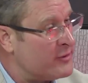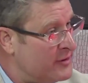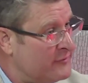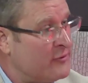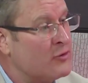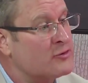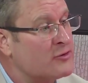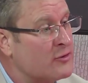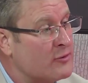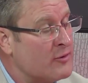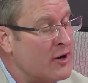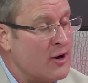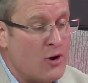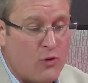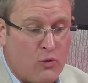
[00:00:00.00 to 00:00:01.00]
where these folks are
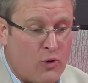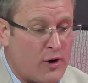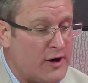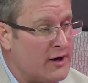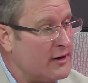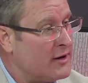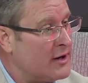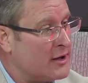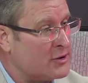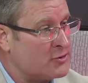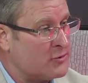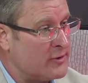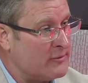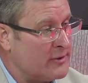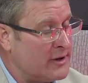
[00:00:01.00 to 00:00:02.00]
working
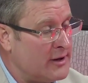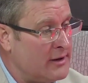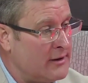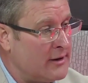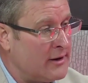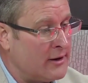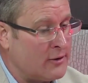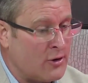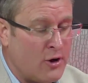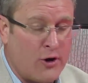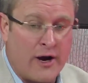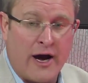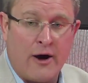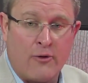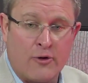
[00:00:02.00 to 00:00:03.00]
extremely
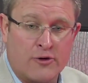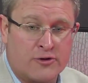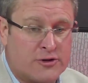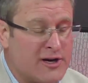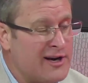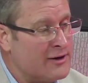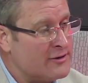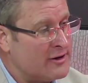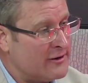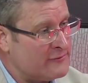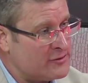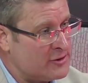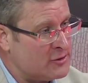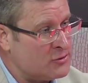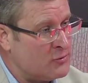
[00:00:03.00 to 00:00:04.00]
long hours, tough
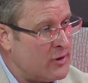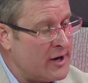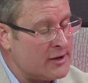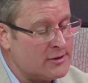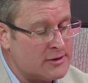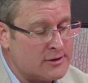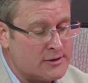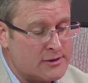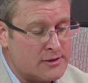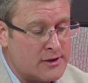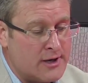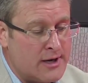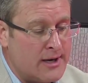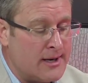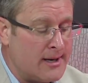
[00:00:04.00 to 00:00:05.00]
situations.
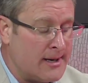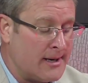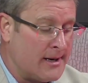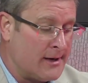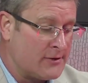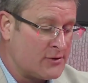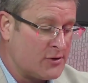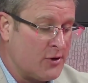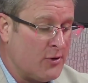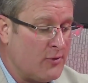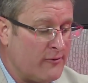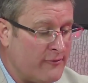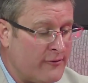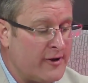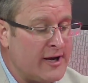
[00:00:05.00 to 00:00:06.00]

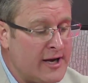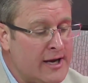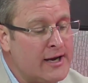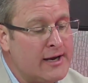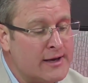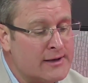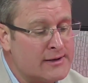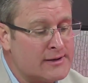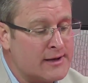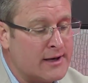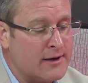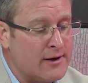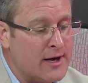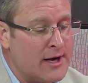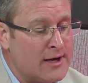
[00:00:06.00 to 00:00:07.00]
So fatigue is
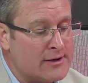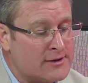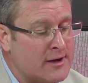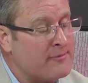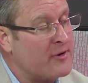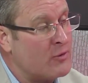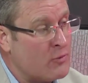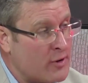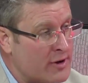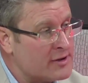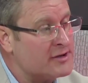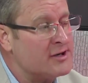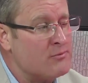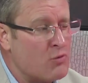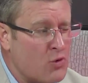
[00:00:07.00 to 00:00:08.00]
something we're going
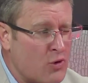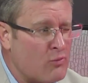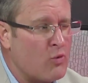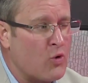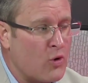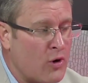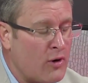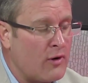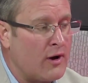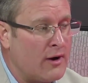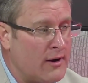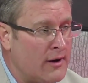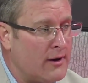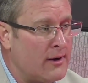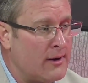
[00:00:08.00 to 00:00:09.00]
to see more and
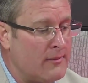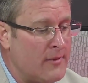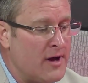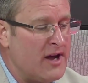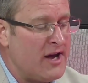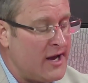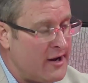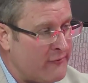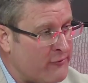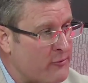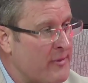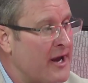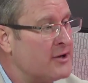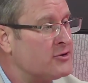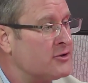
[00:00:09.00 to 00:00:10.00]
more
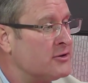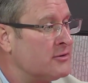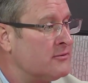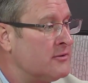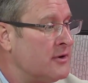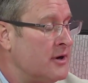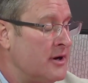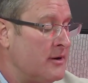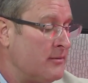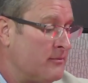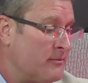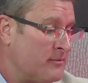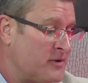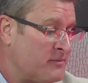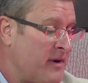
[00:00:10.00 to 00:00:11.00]
information,
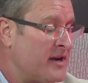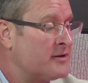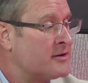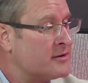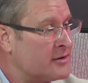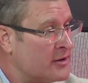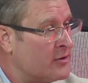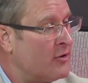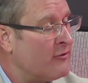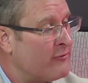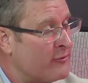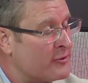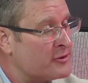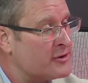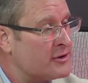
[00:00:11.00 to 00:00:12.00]
spaces to go
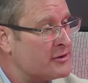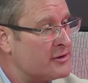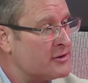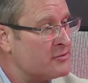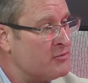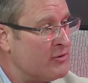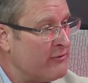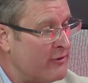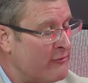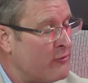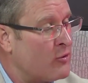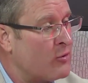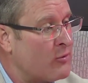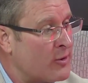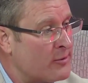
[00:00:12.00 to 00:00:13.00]
for assistance moving
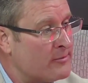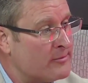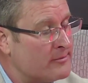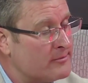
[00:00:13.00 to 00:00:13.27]
forward.